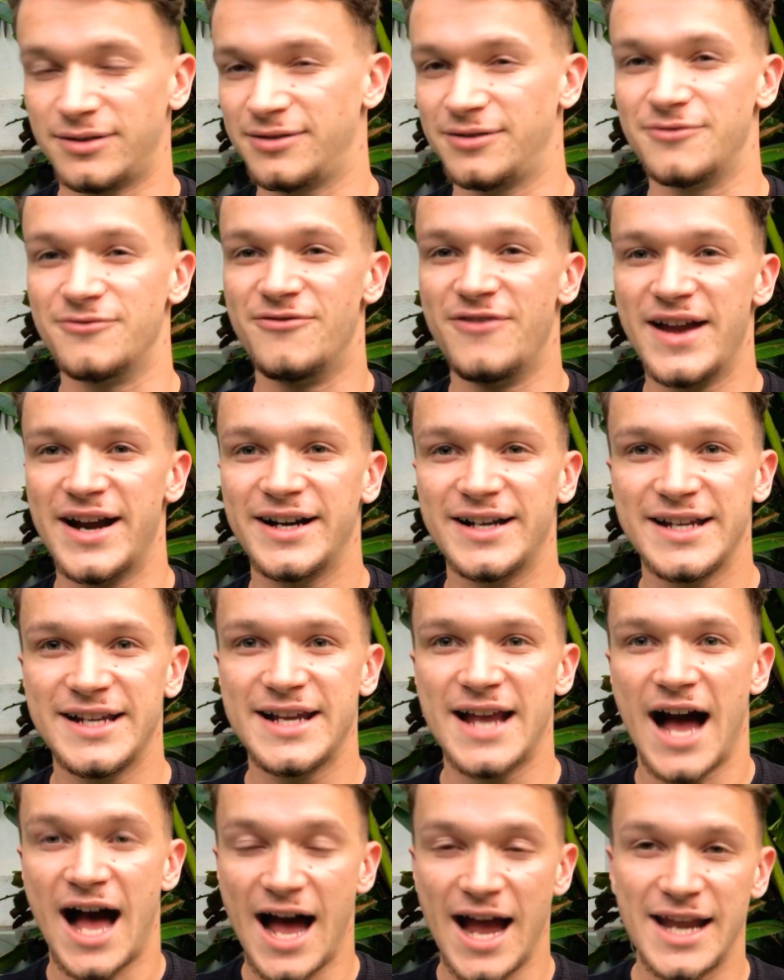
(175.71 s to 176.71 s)
very
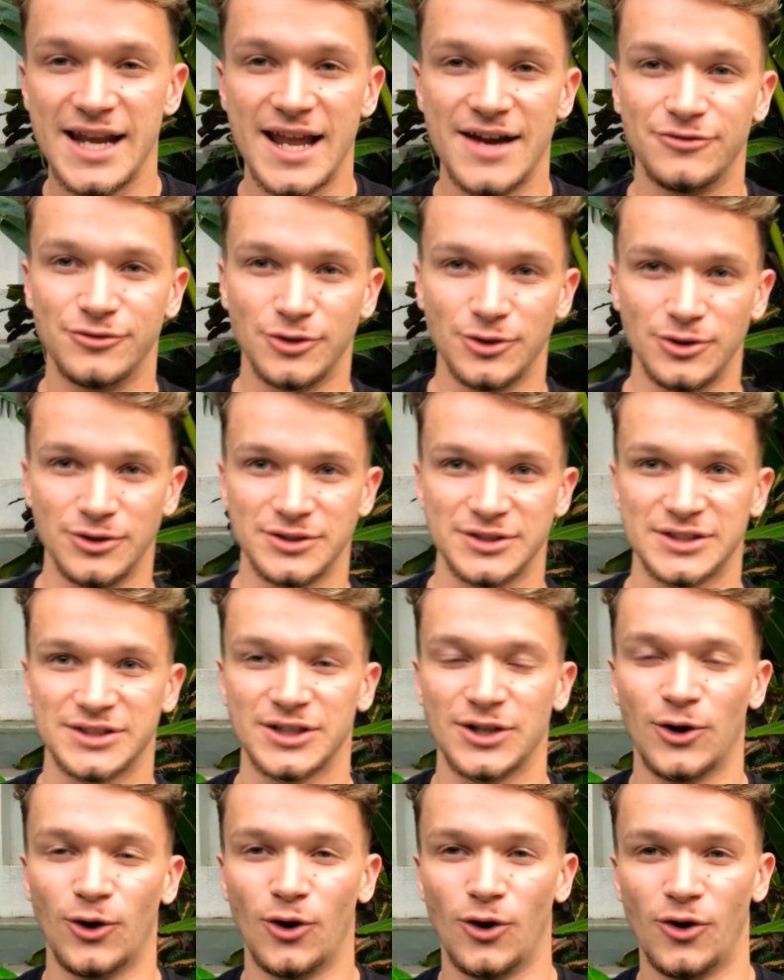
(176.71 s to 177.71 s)
high levels
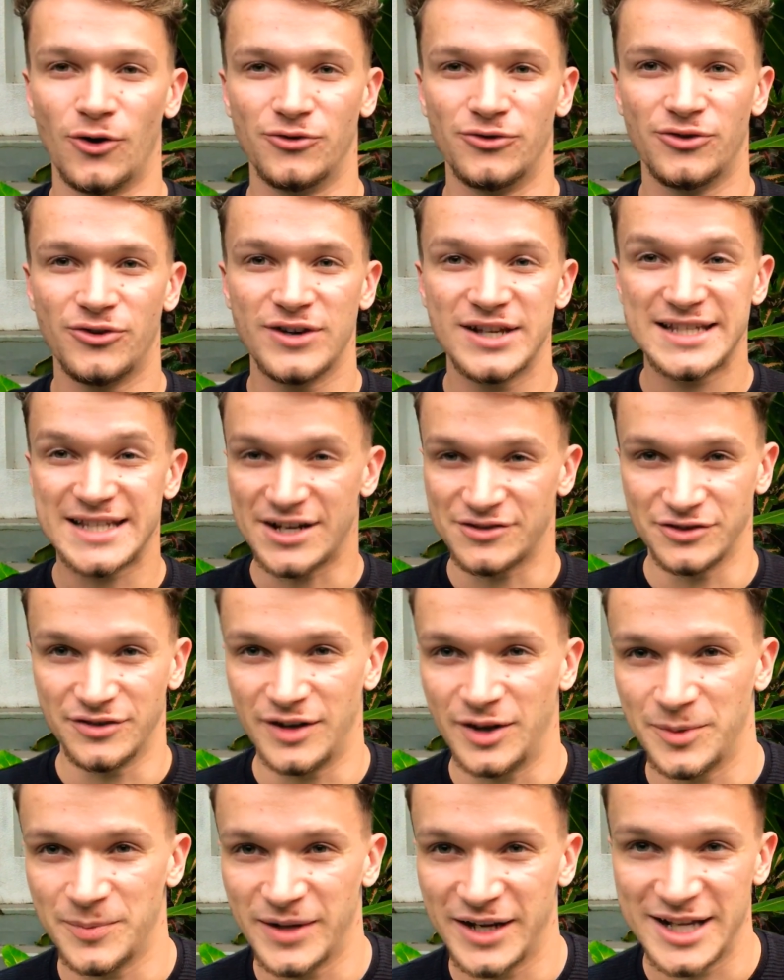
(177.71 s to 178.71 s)
of
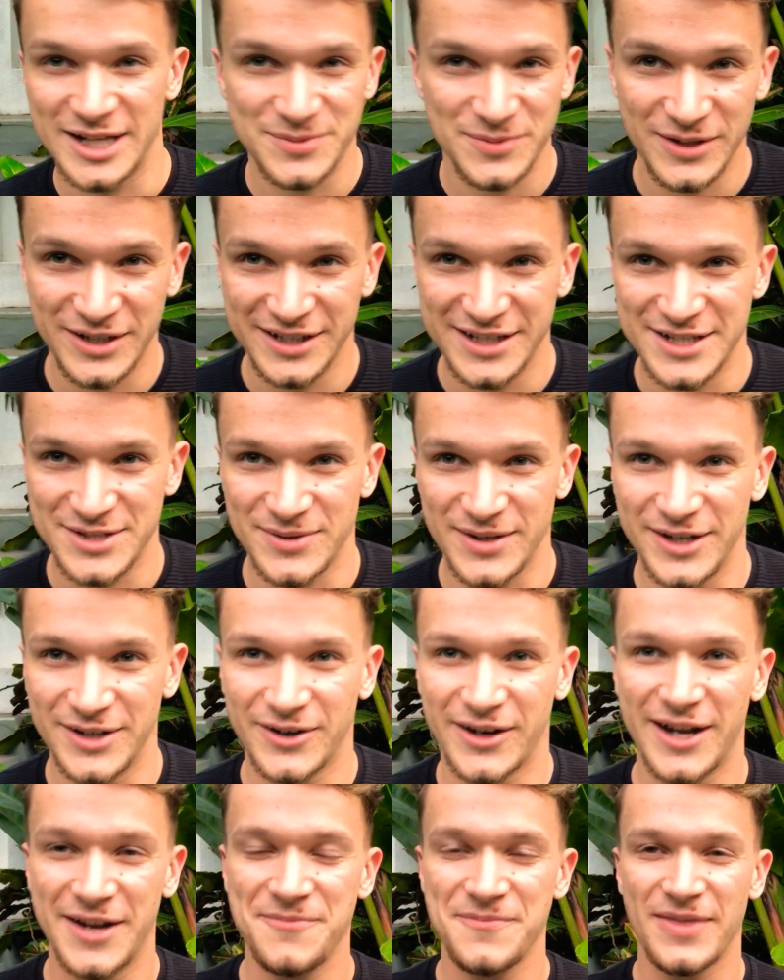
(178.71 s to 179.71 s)
self-development. Let's put it this way,
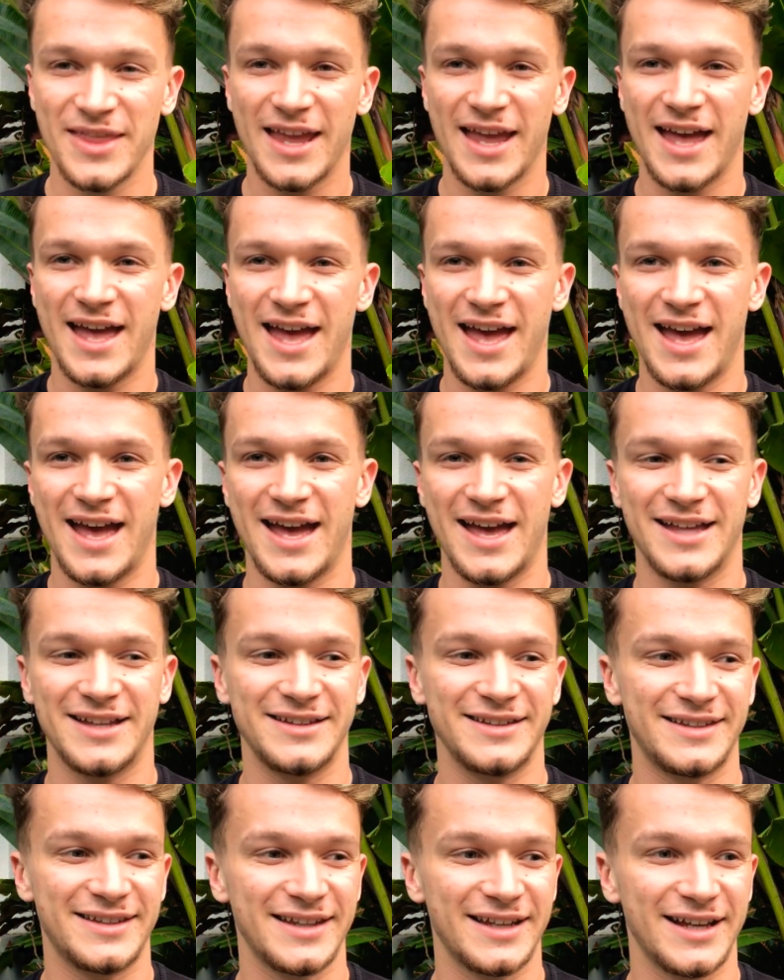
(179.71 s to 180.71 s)
okay?
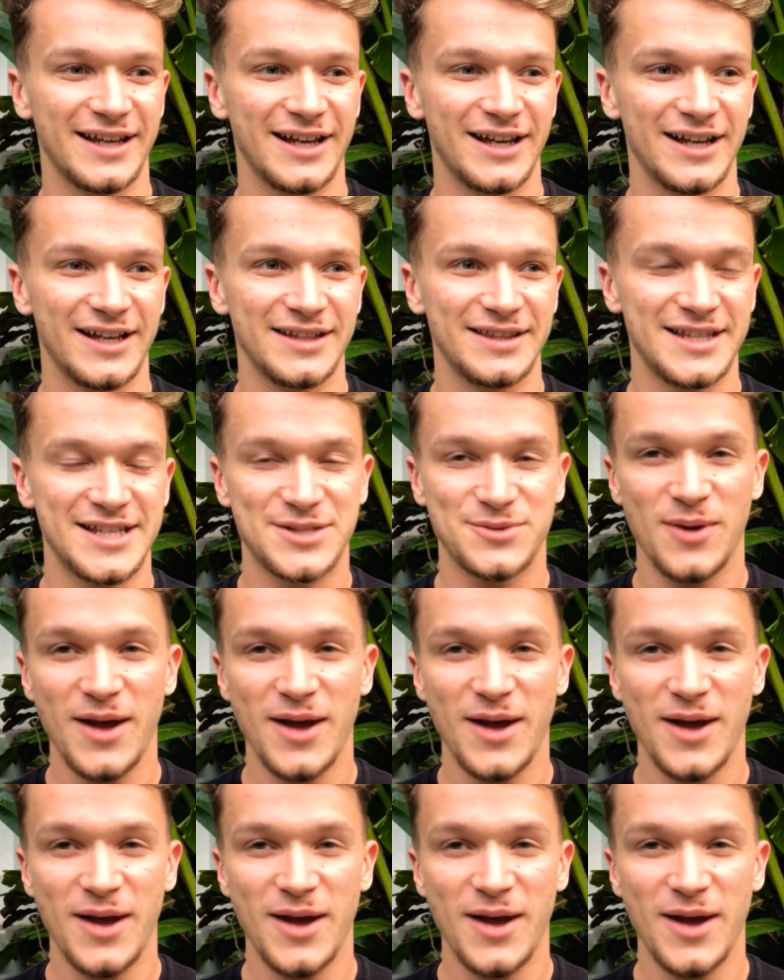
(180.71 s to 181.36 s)
And this